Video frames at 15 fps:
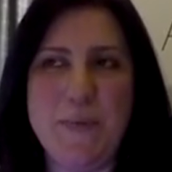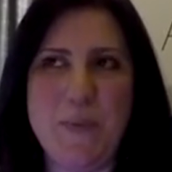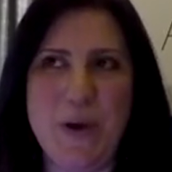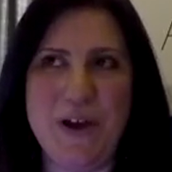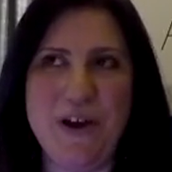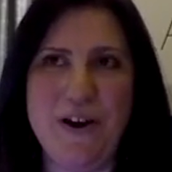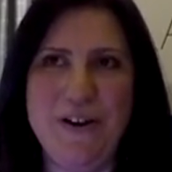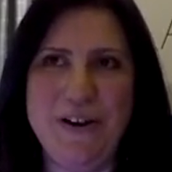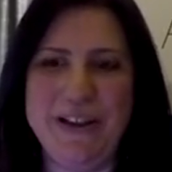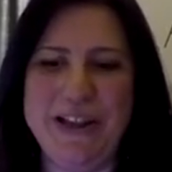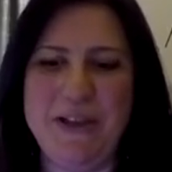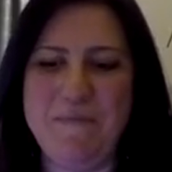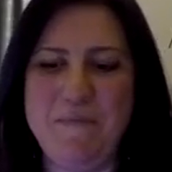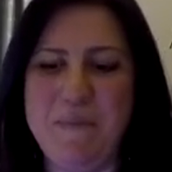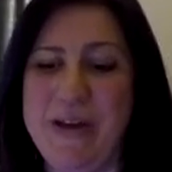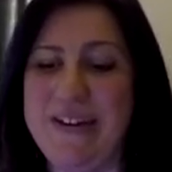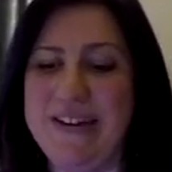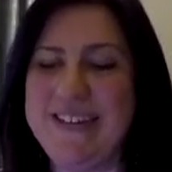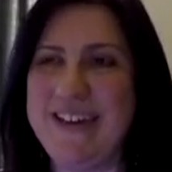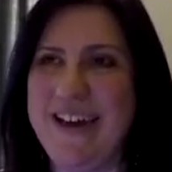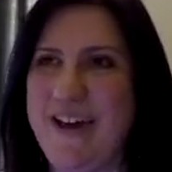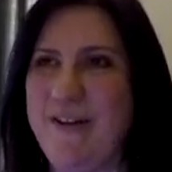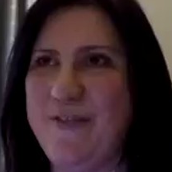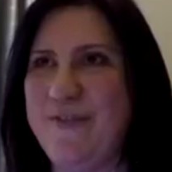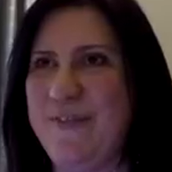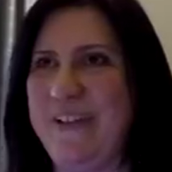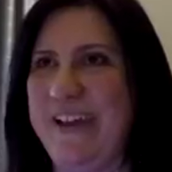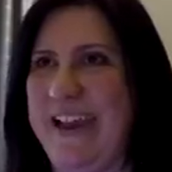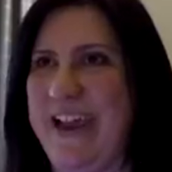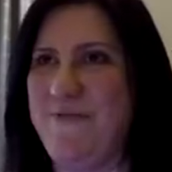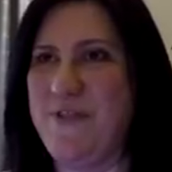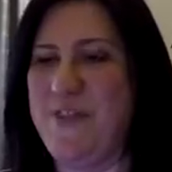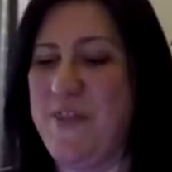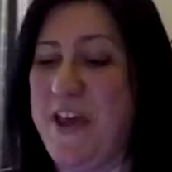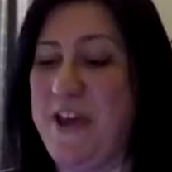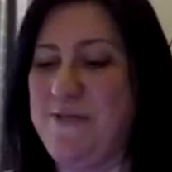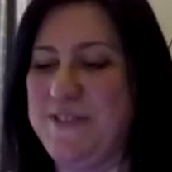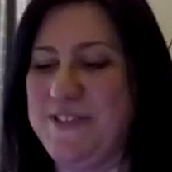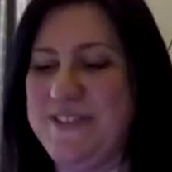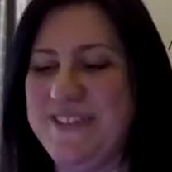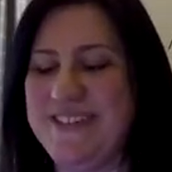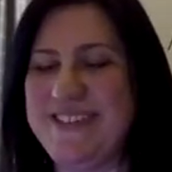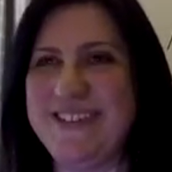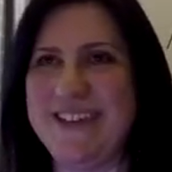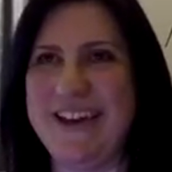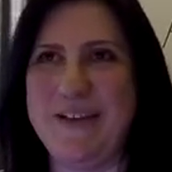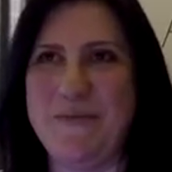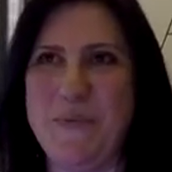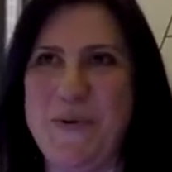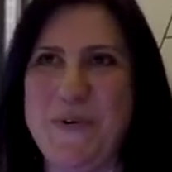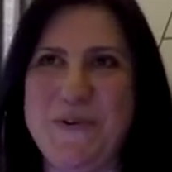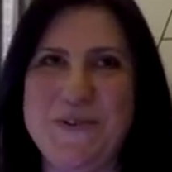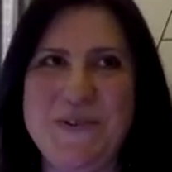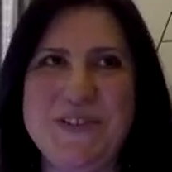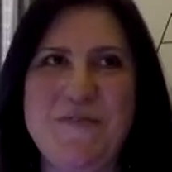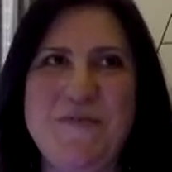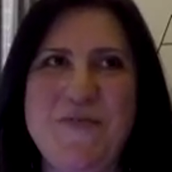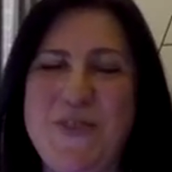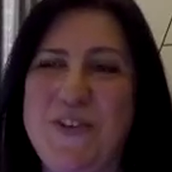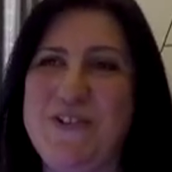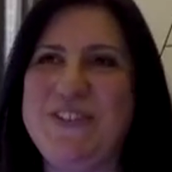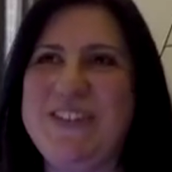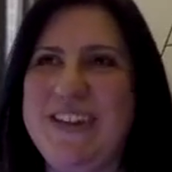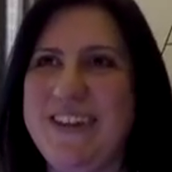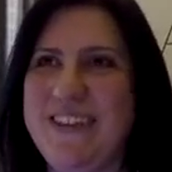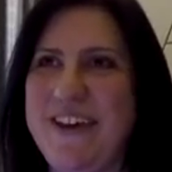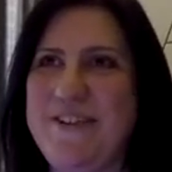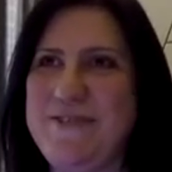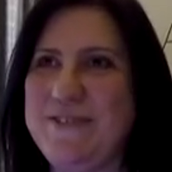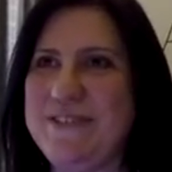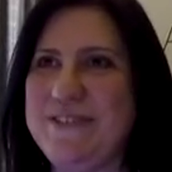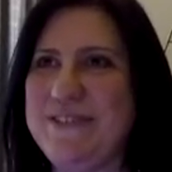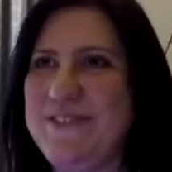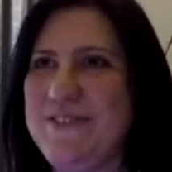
But currently Mid have 11,000 and Borders have 13,000.